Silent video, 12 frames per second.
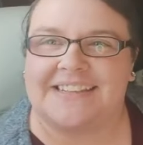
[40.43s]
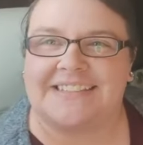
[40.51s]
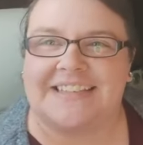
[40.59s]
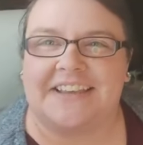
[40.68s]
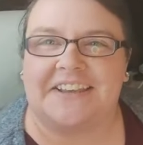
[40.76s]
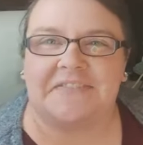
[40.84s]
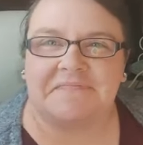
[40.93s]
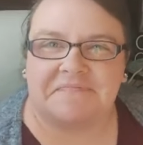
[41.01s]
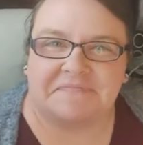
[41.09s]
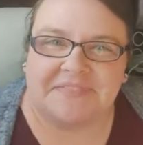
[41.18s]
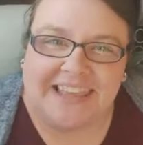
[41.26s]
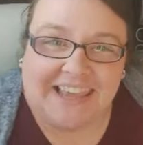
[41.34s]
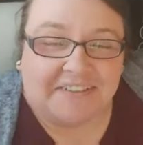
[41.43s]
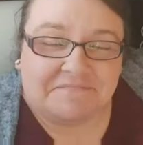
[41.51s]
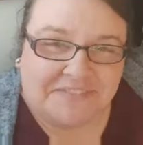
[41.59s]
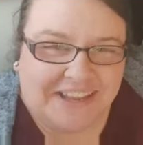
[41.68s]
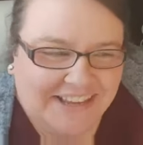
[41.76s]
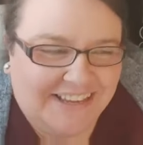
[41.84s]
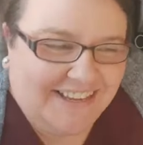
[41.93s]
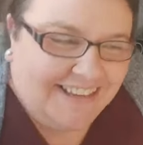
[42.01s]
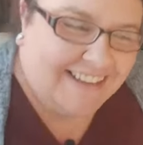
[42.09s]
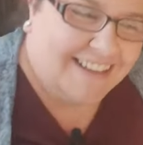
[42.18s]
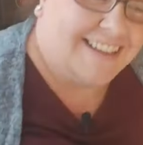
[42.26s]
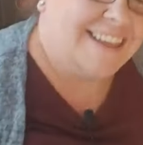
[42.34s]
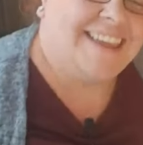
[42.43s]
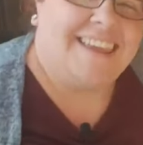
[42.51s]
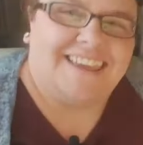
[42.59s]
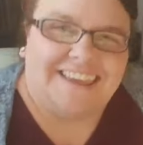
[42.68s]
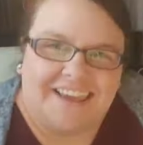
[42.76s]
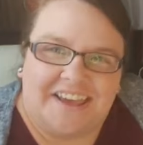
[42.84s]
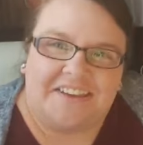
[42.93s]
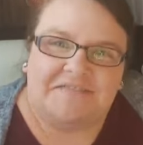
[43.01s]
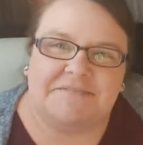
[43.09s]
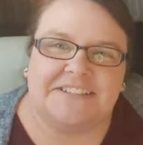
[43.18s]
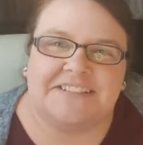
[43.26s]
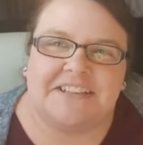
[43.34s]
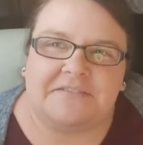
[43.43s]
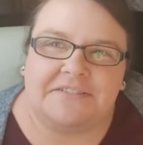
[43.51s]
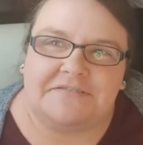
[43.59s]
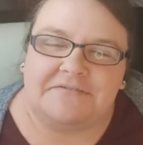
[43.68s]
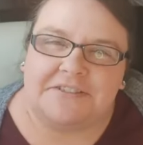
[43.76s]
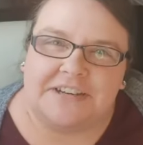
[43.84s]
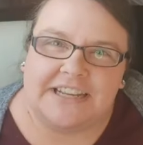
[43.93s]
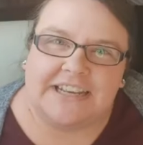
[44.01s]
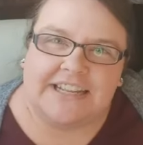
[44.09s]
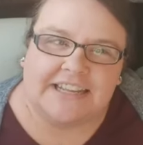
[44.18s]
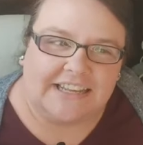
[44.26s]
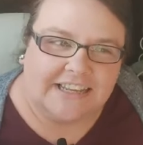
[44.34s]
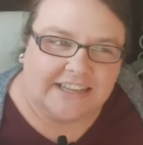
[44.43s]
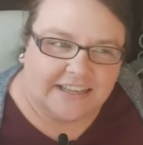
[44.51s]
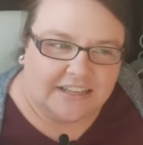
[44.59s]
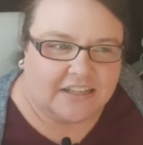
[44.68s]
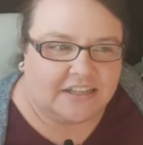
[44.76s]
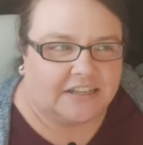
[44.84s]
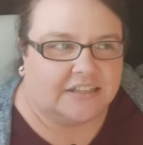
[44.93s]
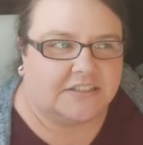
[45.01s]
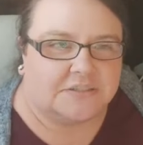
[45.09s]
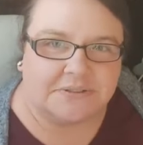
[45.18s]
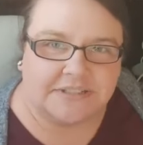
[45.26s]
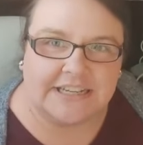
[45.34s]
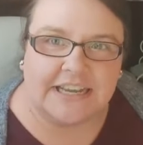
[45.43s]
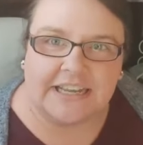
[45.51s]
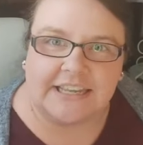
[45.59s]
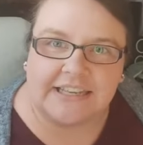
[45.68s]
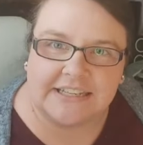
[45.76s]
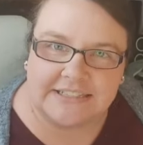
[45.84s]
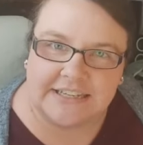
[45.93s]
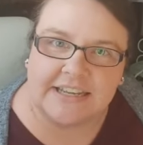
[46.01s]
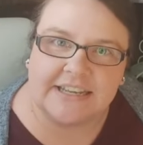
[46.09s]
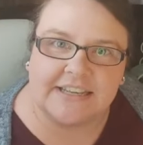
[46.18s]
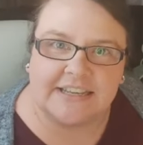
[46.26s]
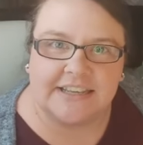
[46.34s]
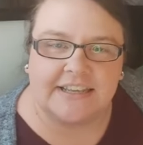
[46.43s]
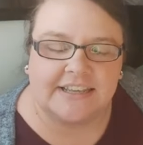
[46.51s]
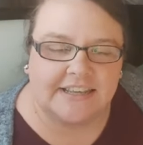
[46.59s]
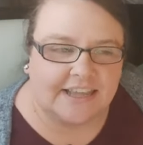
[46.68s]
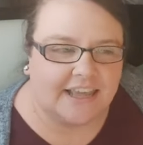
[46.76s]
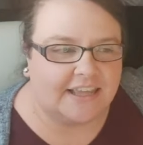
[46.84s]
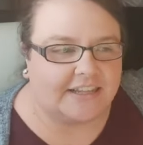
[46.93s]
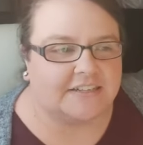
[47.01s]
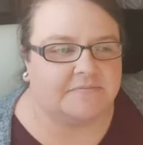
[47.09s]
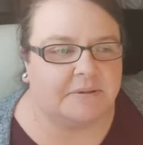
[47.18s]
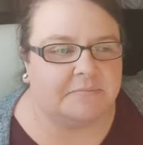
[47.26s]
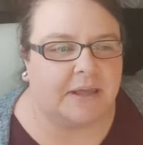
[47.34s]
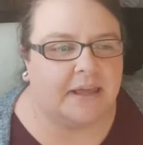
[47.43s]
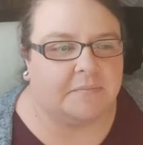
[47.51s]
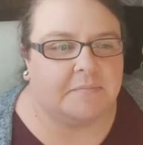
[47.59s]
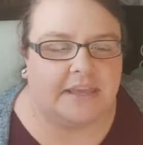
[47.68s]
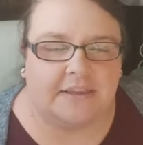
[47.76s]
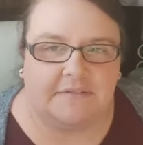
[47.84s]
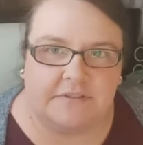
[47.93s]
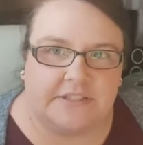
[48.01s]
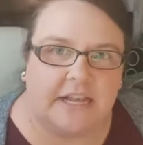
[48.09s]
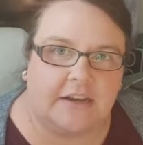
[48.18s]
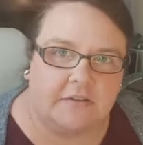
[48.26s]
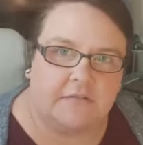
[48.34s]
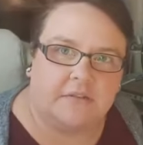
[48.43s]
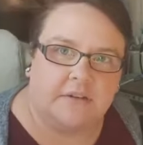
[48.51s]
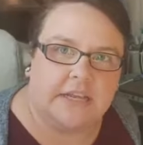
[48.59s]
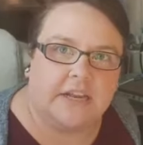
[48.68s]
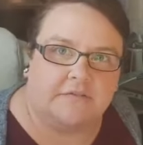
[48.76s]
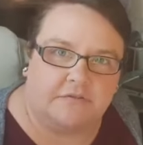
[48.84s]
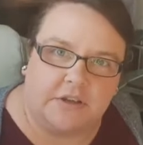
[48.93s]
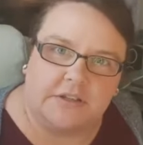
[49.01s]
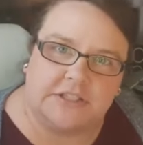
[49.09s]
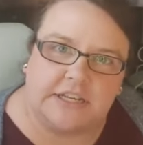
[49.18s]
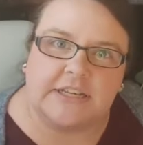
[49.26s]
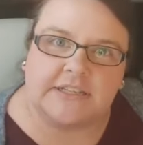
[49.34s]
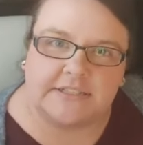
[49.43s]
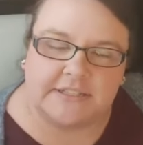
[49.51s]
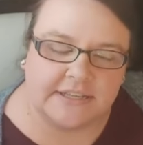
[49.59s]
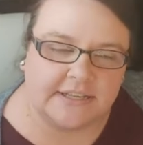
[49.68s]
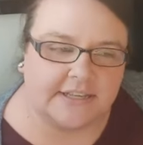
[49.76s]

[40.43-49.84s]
So yeah, I've been sewing for nearly 28 years now, and I've been bag making for 10 of those years.